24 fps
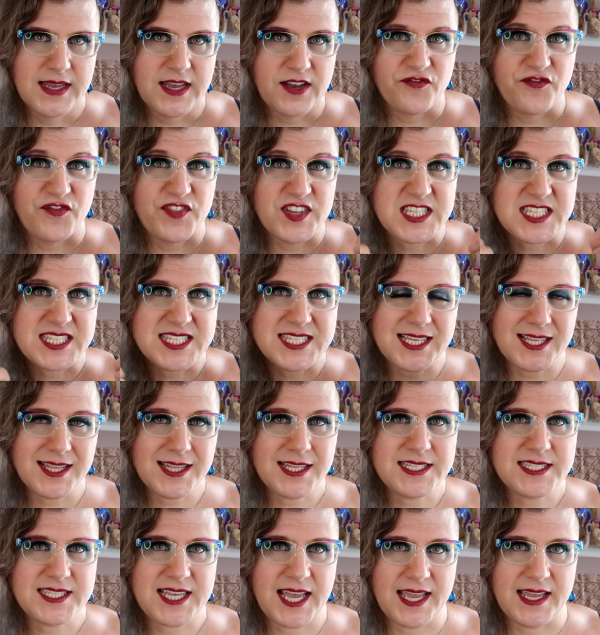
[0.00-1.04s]

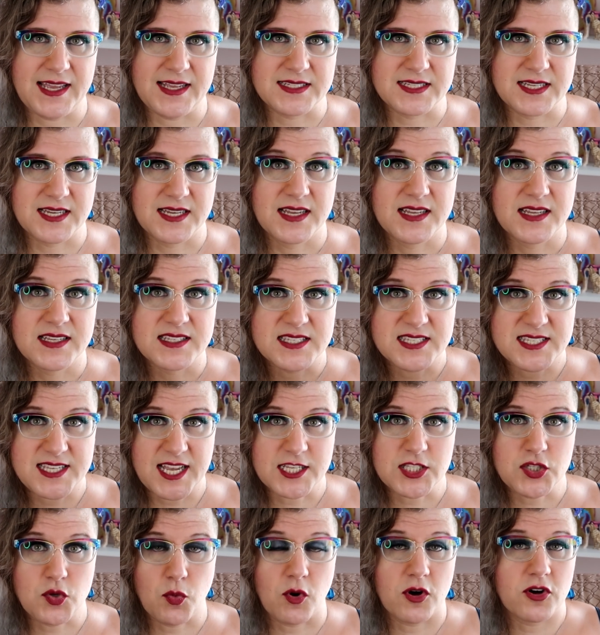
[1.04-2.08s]
facilitate
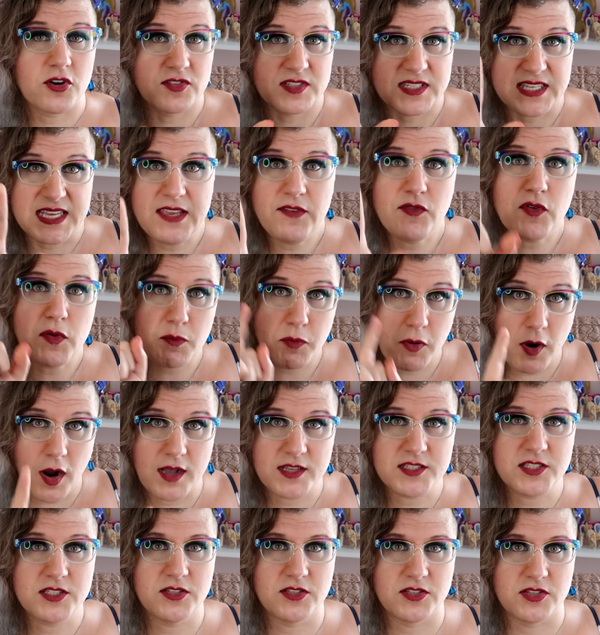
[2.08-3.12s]
sex workers, even
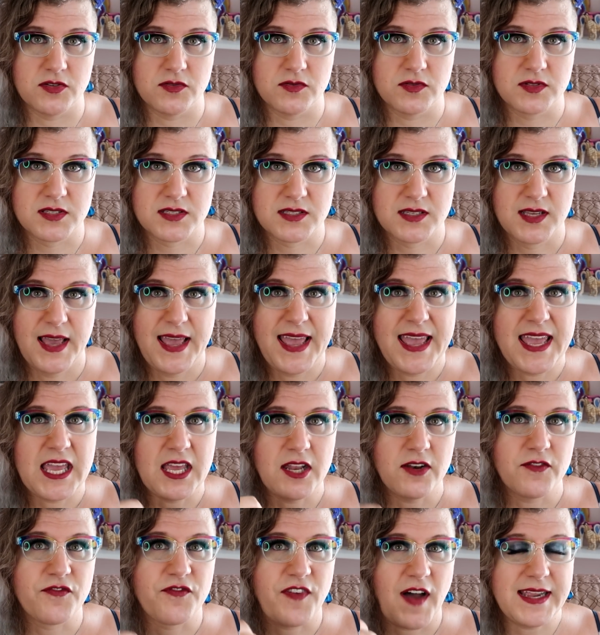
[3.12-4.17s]
prostitutes,
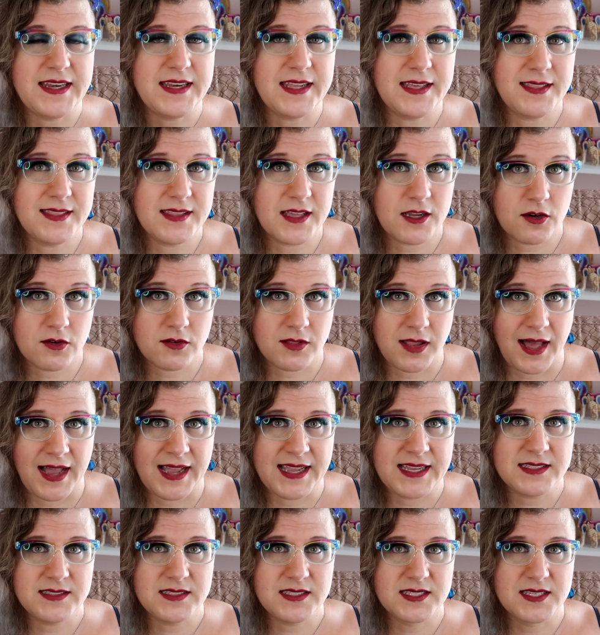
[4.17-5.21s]
in finding their
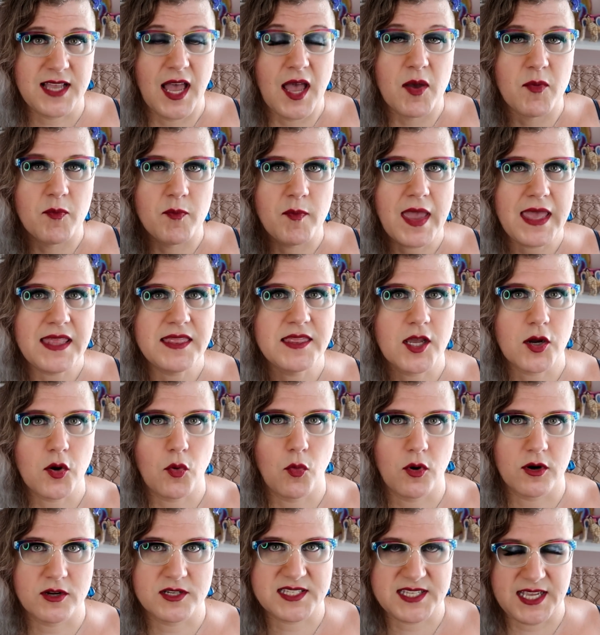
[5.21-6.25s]
clients made their
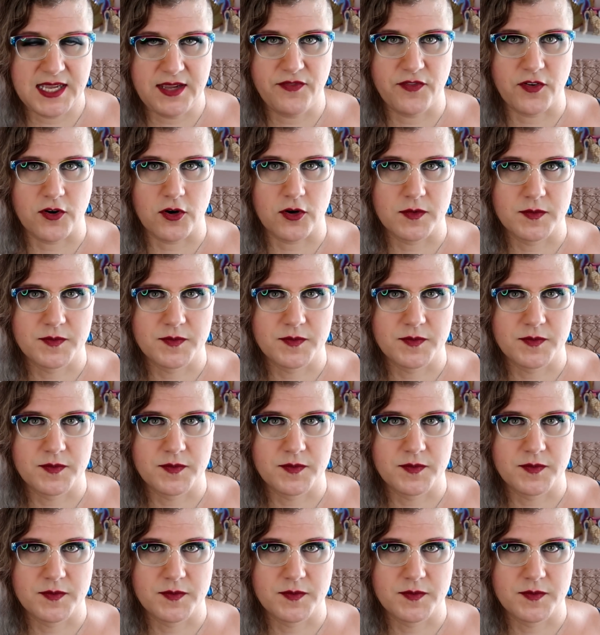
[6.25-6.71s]
work safer.